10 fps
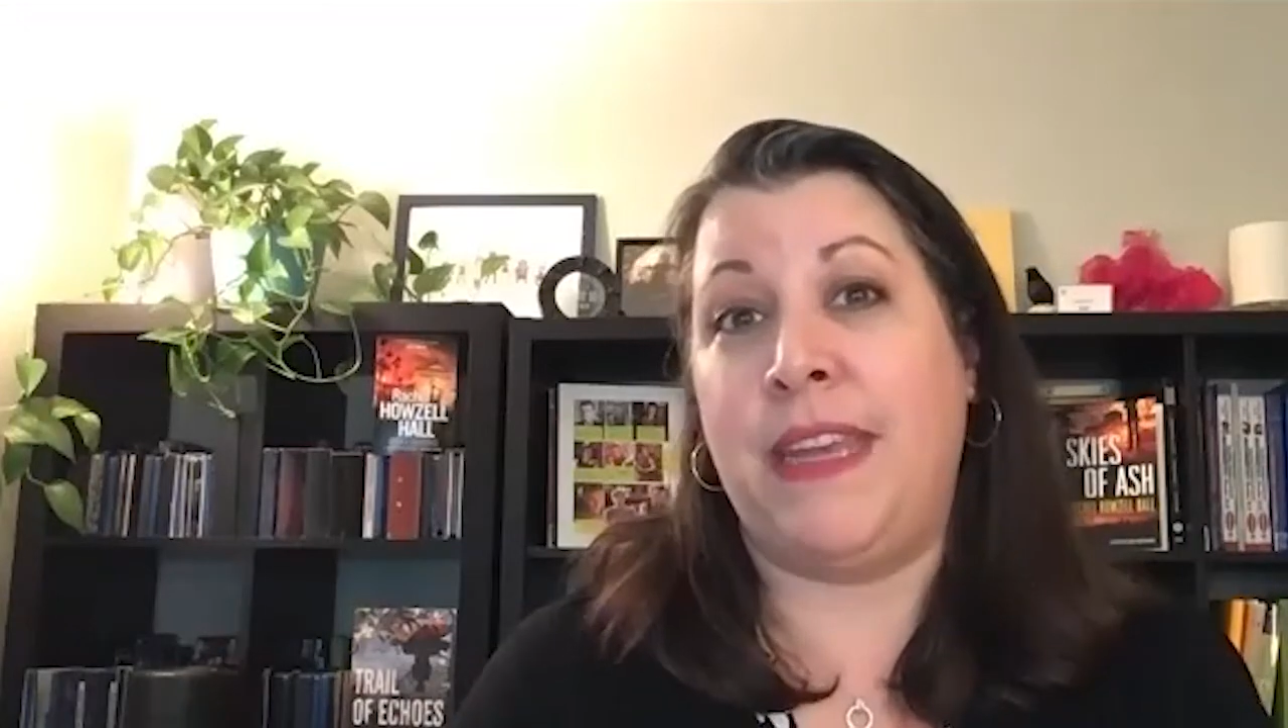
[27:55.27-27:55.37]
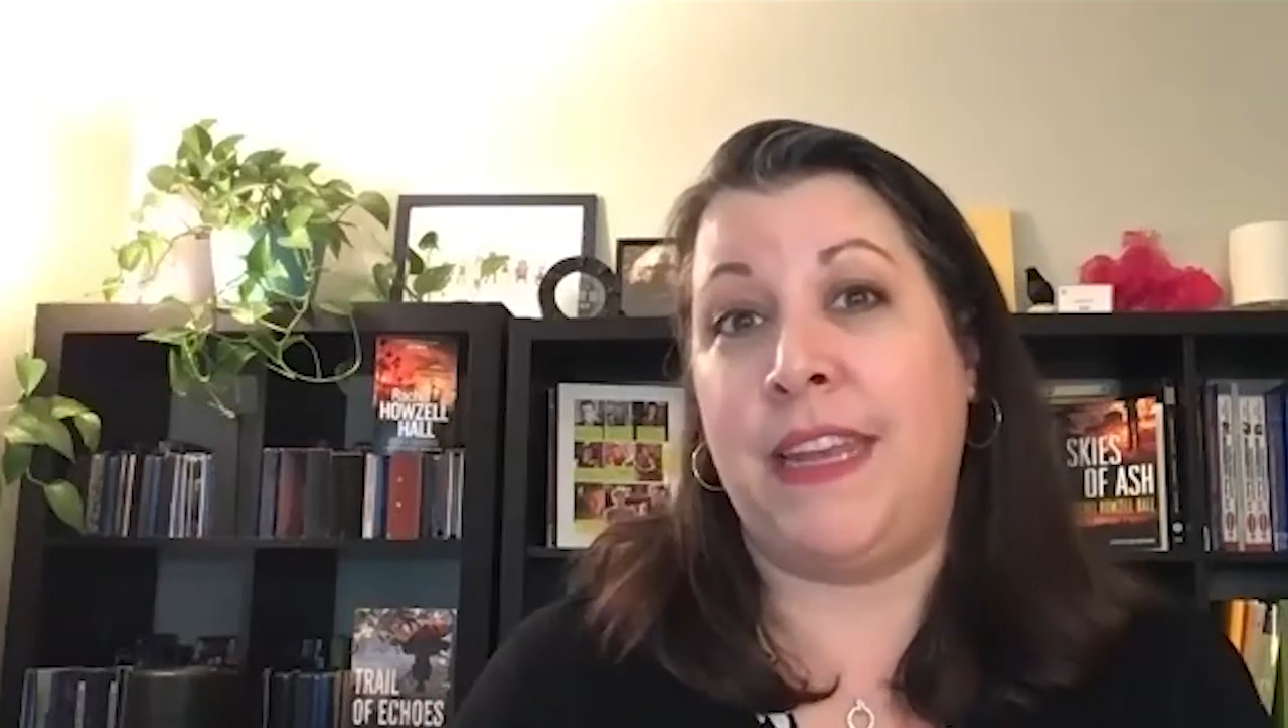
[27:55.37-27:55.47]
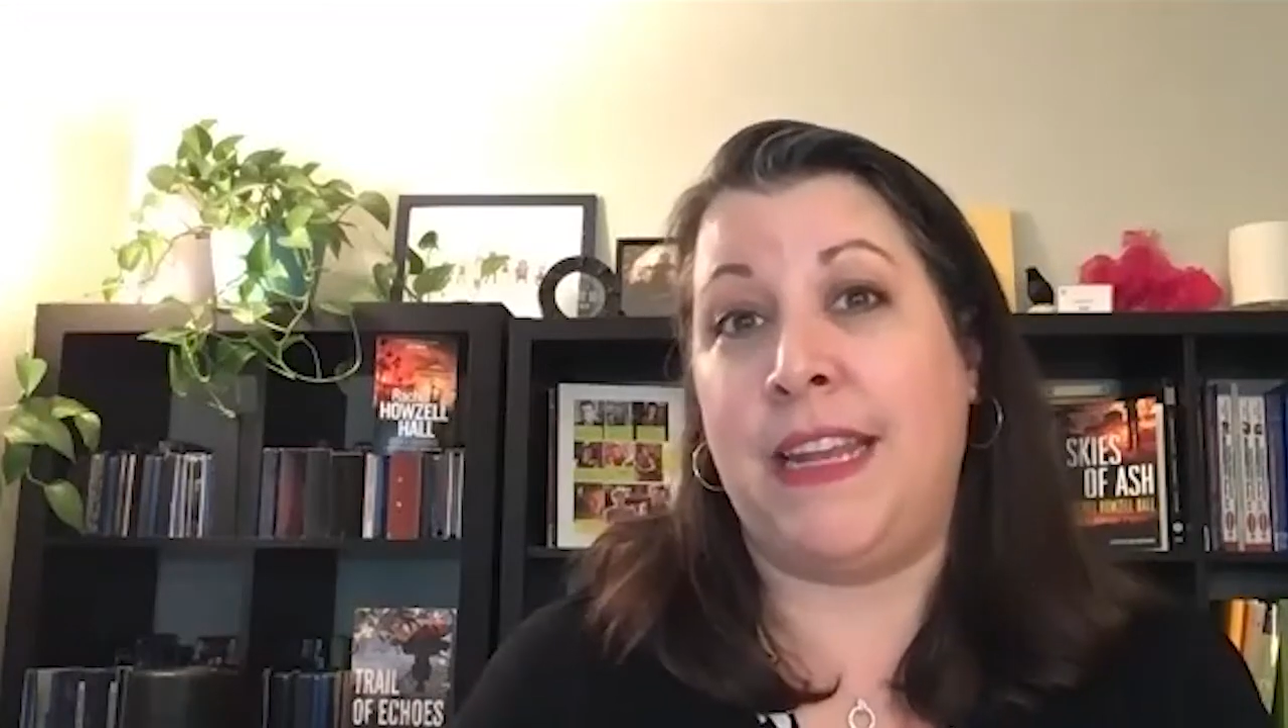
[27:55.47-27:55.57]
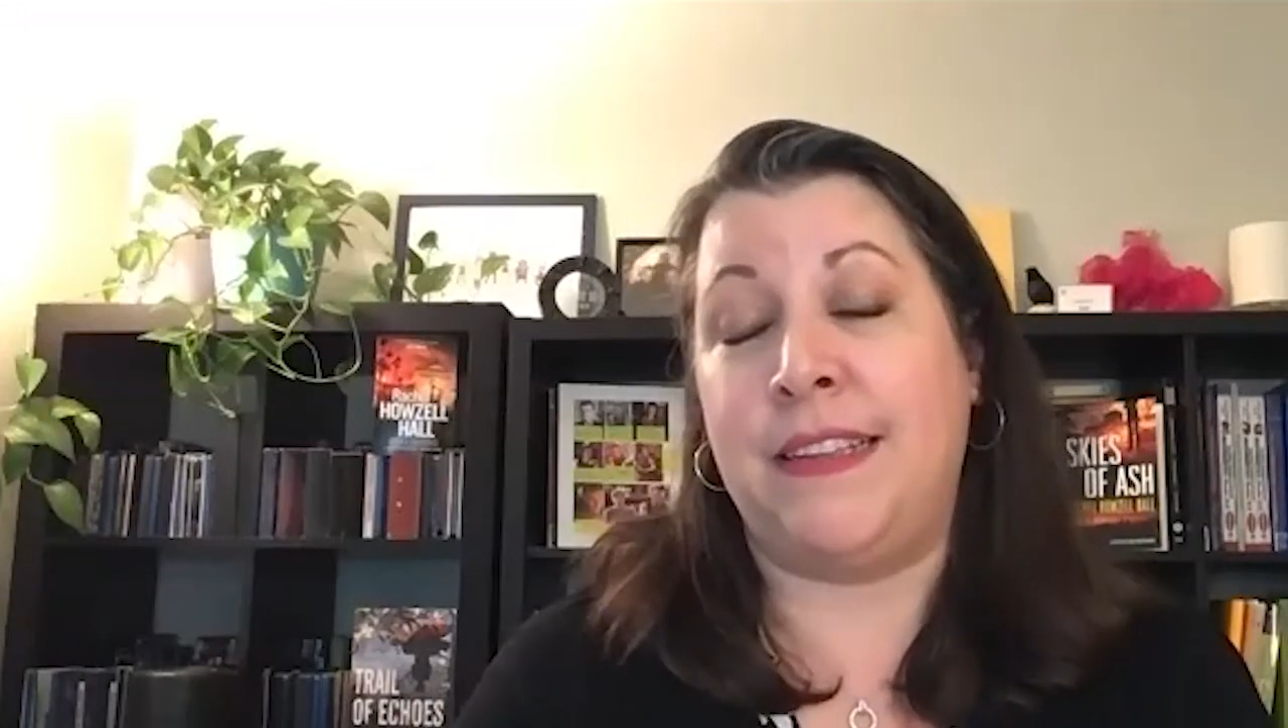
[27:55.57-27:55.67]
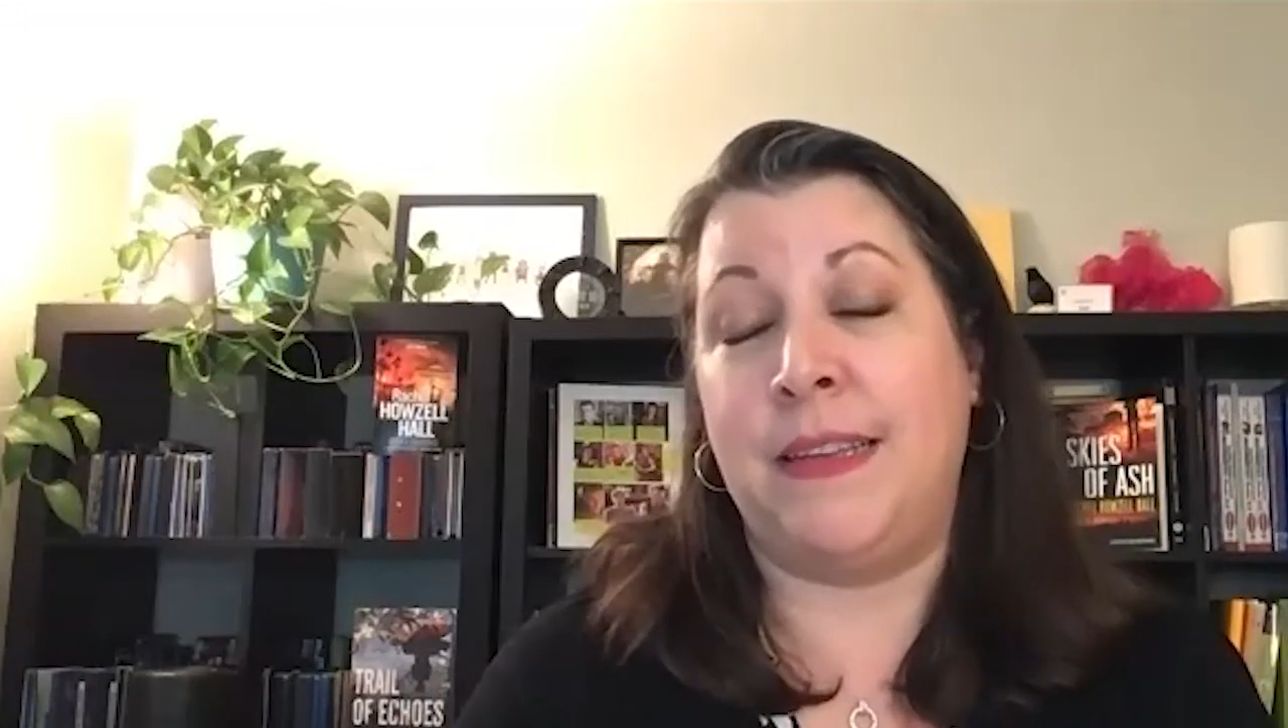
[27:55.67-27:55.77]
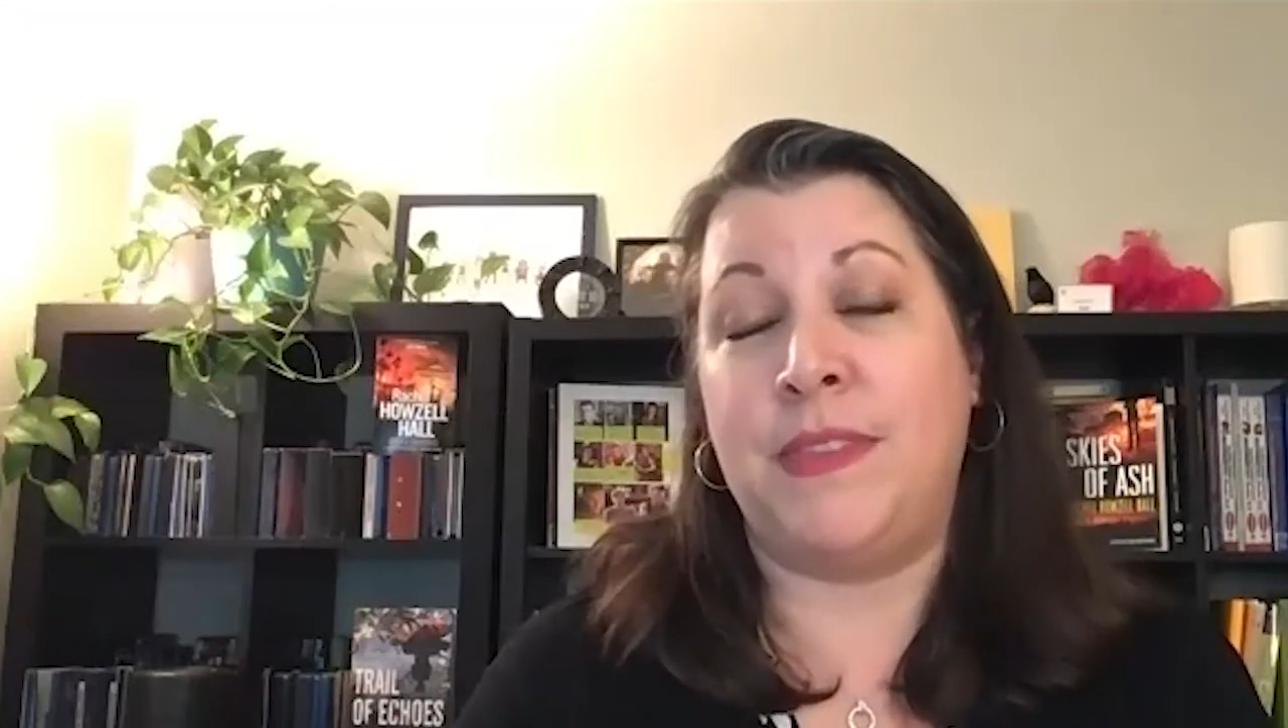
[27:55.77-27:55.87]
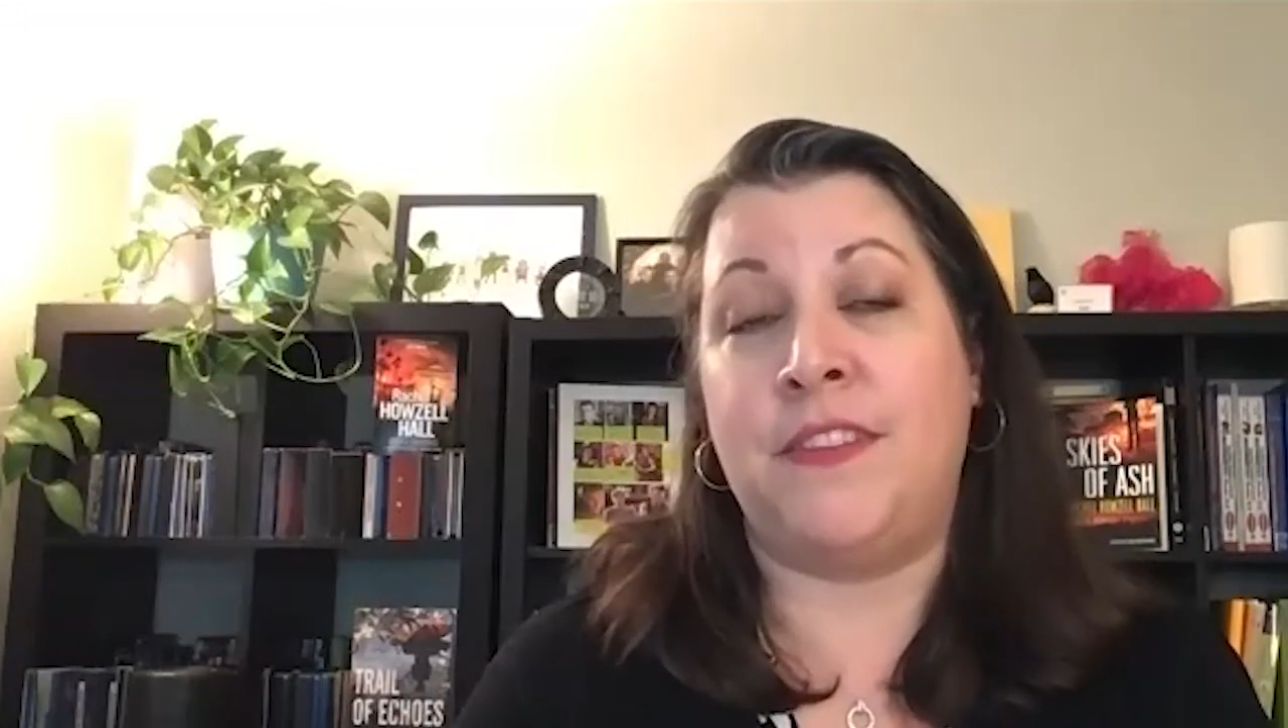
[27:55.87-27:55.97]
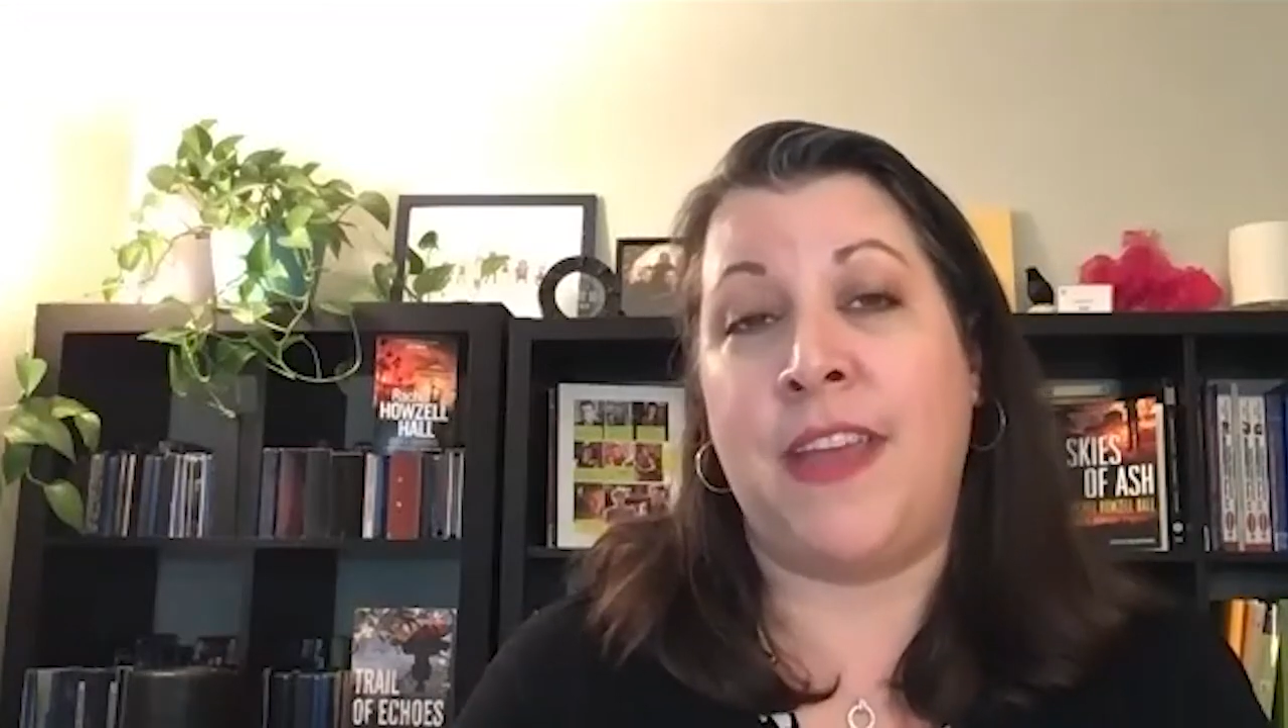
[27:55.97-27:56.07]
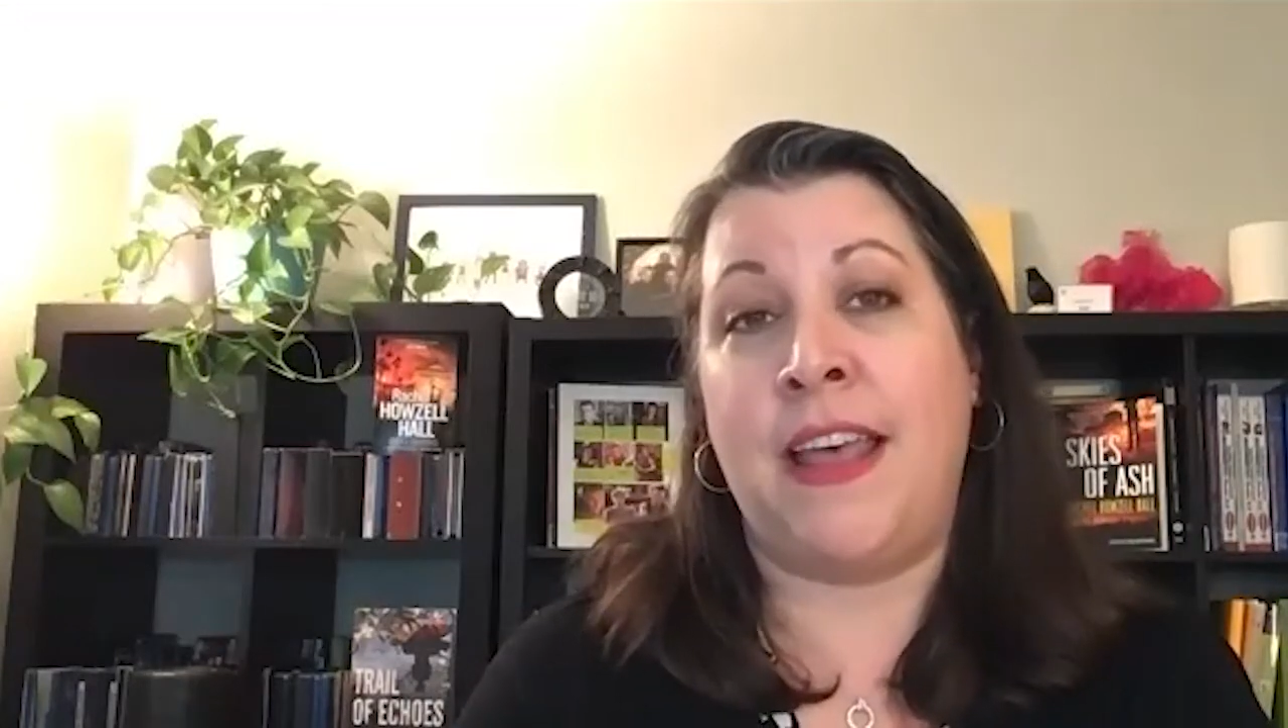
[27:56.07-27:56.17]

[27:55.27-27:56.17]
you get a glimpse of